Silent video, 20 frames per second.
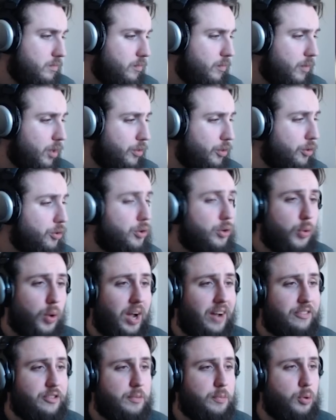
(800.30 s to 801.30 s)

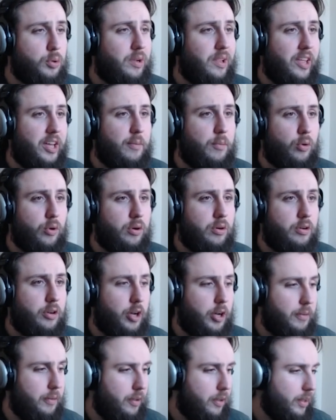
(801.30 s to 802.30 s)
craftable claymore
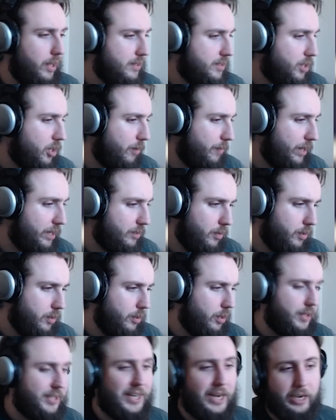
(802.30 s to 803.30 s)
that's coming,
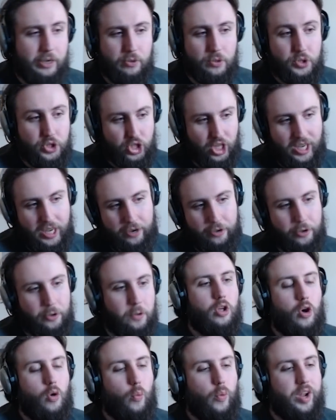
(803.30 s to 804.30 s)
the Tidal
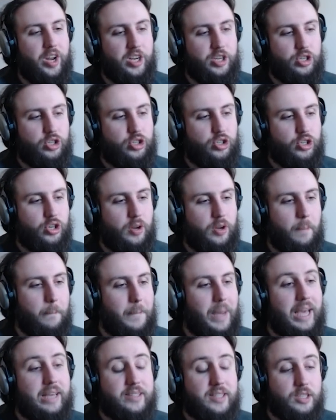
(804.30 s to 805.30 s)
Shadow, which
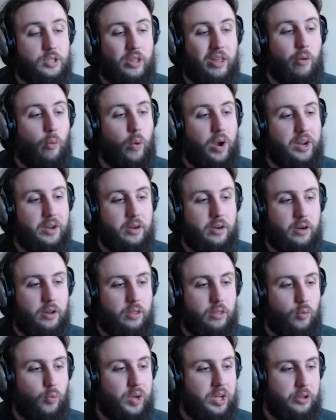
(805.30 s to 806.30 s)
makes it that when
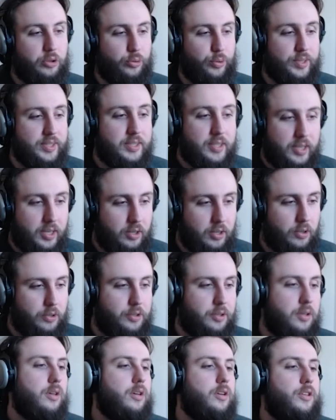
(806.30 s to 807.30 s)
the wielder is
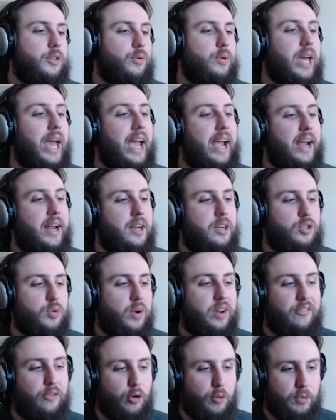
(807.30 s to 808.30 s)
healed, you gain
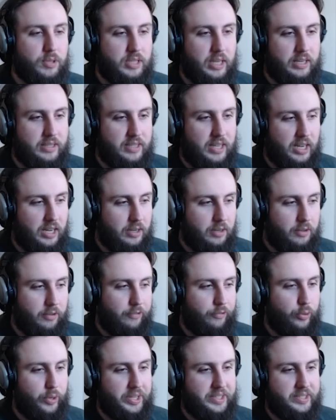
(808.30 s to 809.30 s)
24% attack
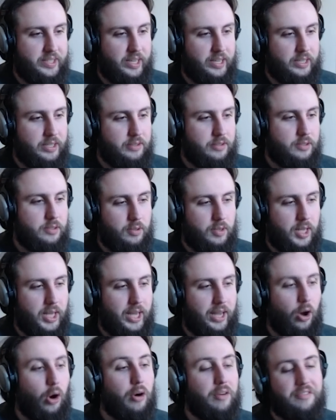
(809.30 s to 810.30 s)
for 8 seconds.
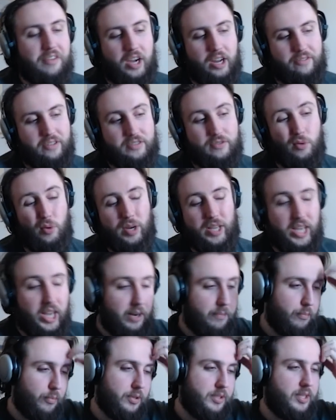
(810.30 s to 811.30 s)
At R5 it's
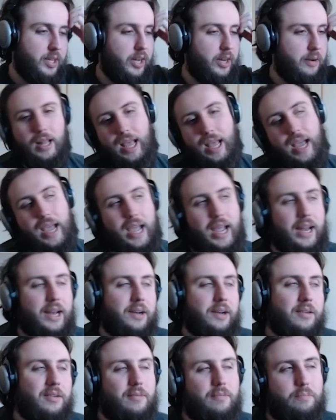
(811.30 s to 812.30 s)
48%,
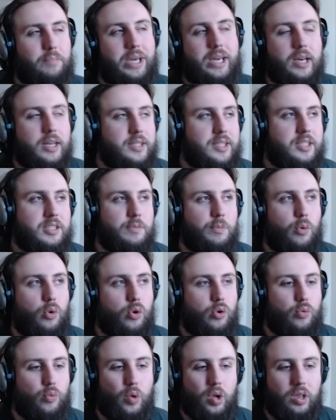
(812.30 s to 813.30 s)
and because it's
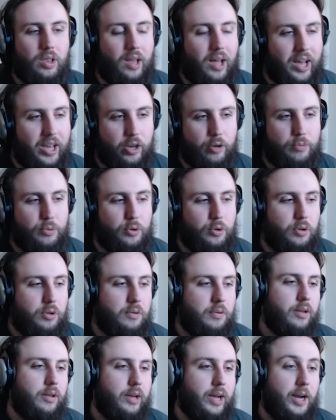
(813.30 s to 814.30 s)
more
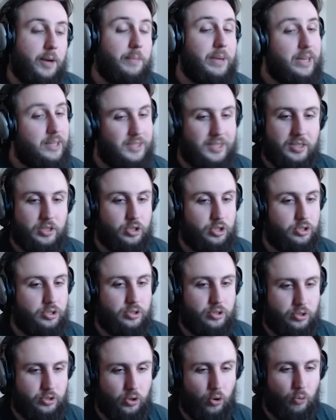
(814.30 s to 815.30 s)
reliable and because it's
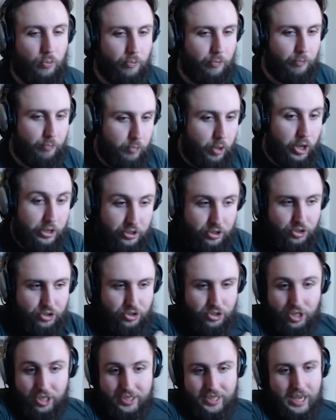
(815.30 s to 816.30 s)
just so
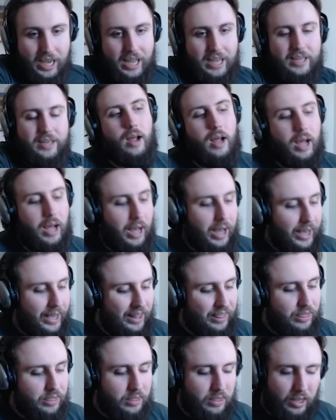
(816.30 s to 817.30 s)
much attack, I
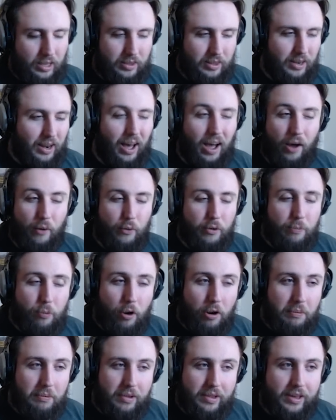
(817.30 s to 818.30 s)
think that I would
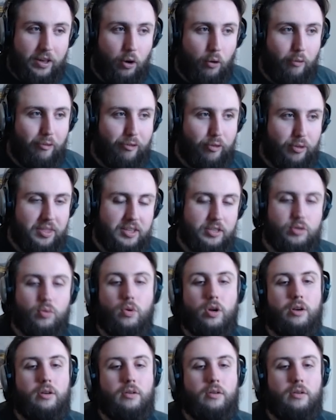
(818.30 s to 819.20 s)
probably go for this one